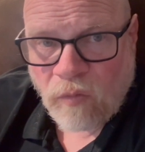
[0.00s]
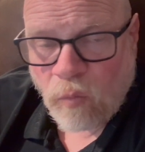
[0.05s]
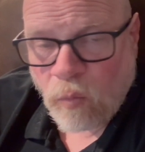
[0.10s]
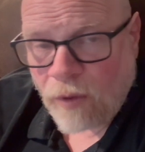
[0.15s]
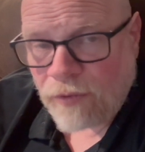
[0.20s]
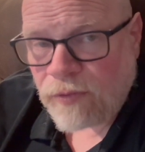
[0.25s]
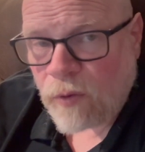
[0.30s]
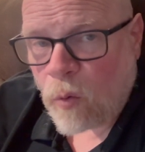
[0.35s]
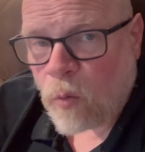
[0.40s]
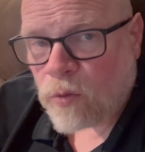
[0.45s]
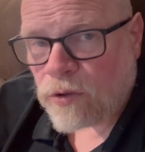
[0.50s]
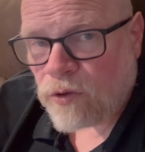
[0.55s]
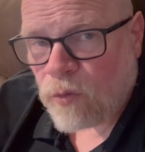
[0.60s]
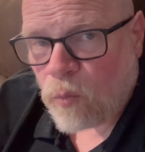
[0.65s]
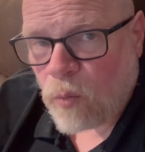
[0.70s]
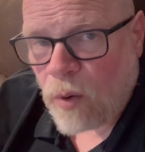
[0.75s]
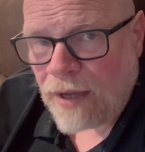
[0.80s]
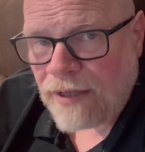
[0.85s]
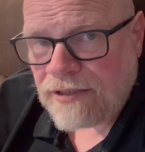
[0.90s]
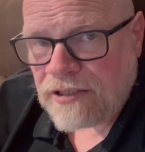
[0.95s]
what the Horta
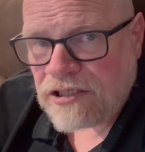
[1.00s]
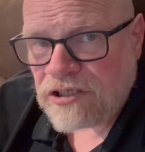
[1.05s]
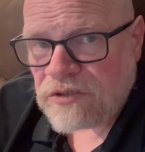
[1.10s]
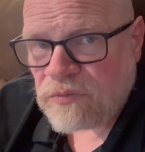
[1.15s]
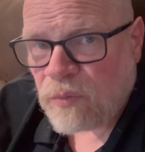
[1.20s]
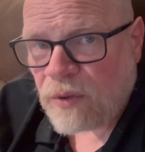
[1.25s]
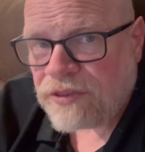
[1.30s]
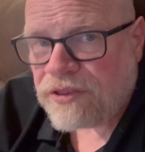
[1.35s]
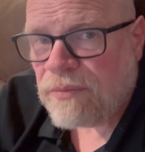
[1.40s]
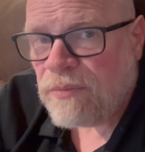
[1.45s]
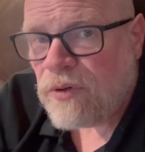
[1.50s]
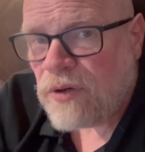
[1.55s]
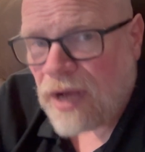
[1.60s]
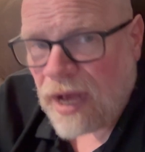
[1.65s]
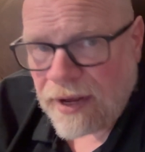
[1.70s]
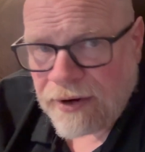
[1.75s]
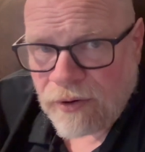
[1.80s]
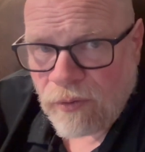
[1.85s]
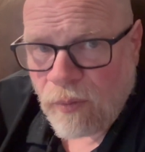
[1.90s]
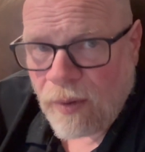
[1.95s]
was, what the
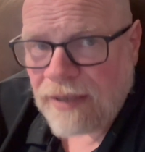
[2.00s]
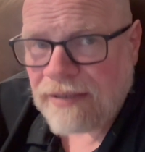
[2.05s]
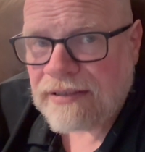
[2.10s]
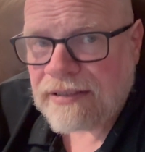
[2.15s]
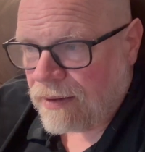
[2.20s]
Mugato was.